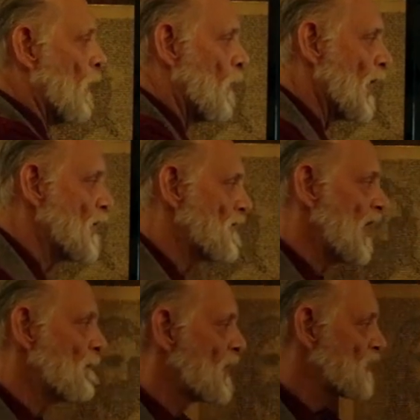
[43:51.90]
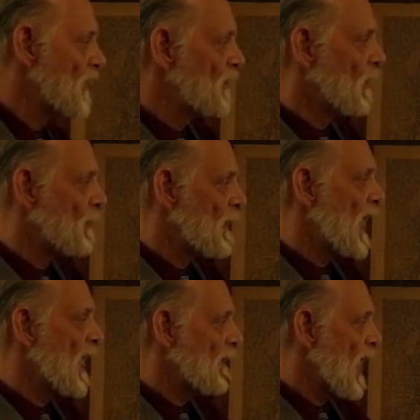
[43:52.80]
What good thing must I do? May
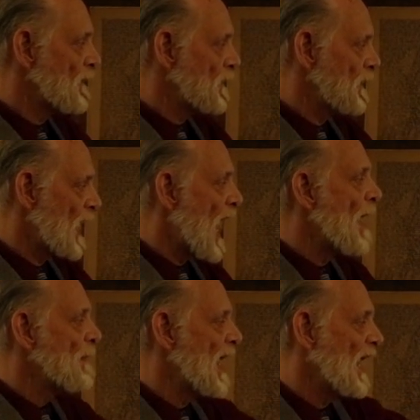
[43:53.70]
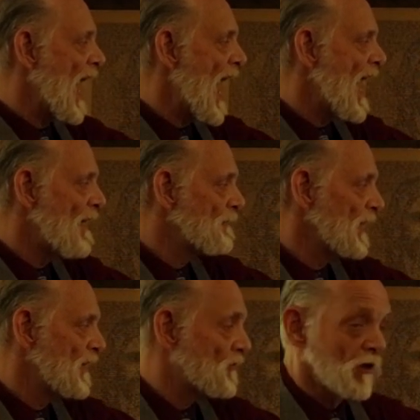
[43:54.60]
I that I may have
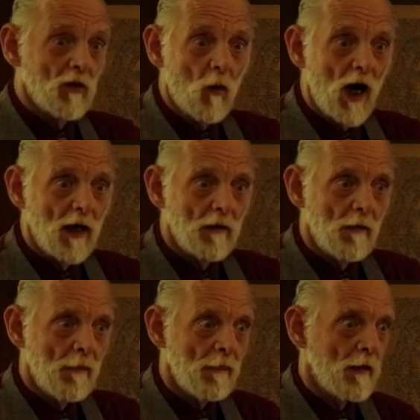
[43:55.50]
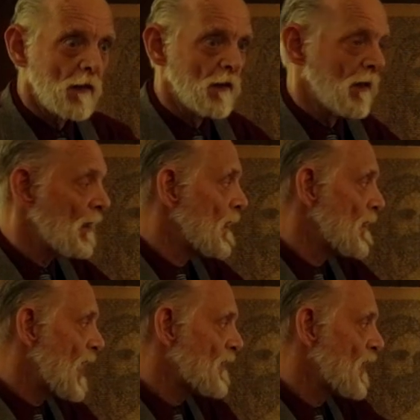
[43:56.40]
eternal what?
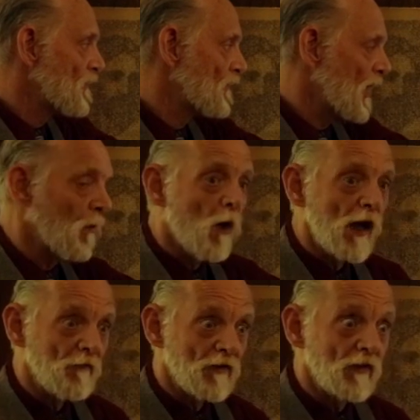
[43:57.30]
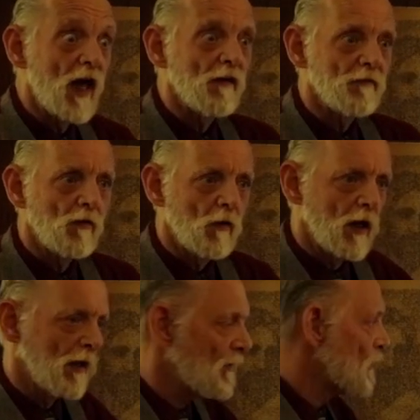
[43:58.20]
That doesn't say wife, it's life, all
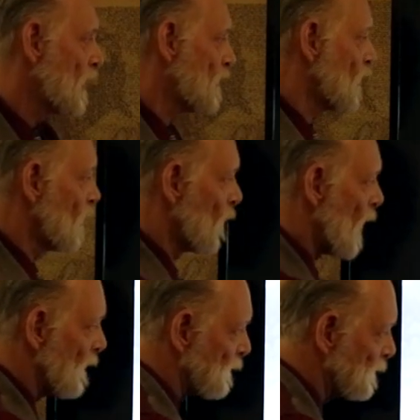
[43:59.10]
right? Eternal wife.